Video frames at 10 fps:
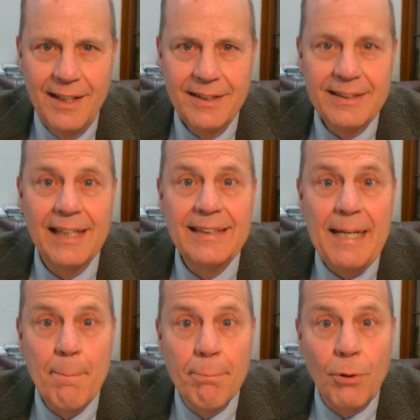Says
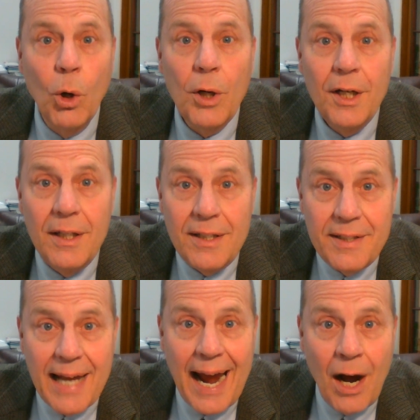he broke
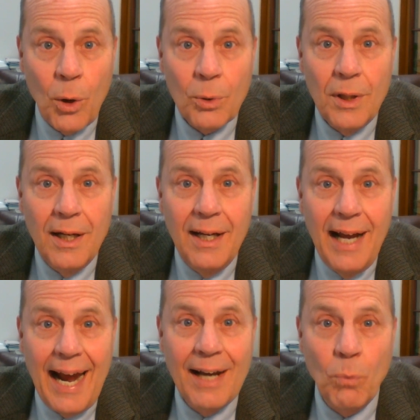down
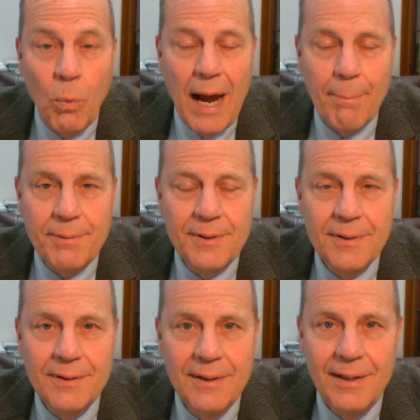and wept.
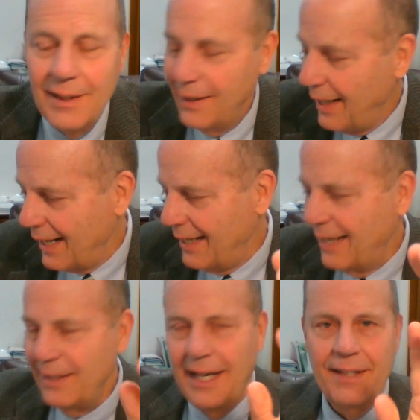And,
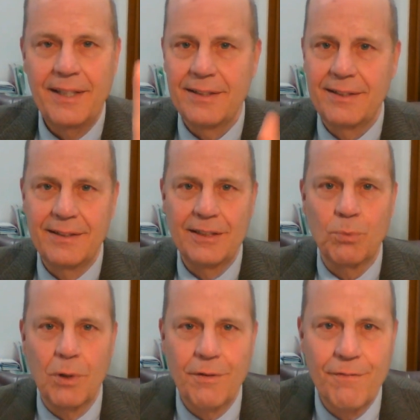and, and this, this
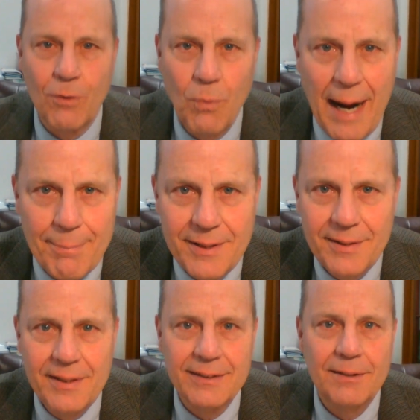word for wept
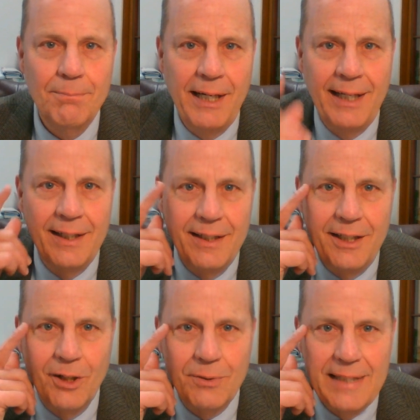doesn't mean,
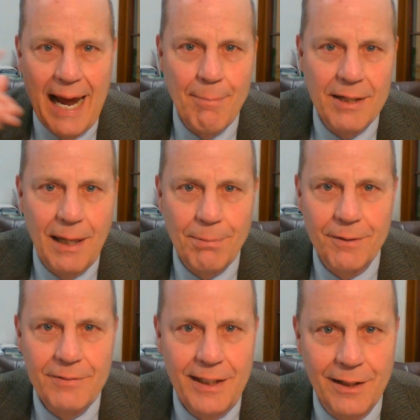you know, dab a couple
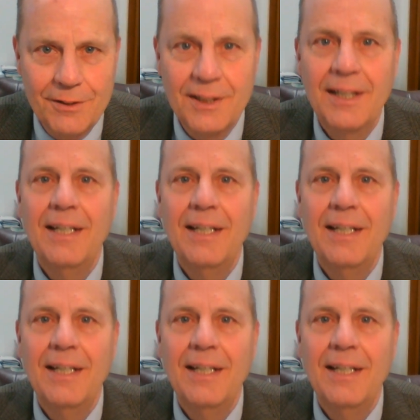of tears.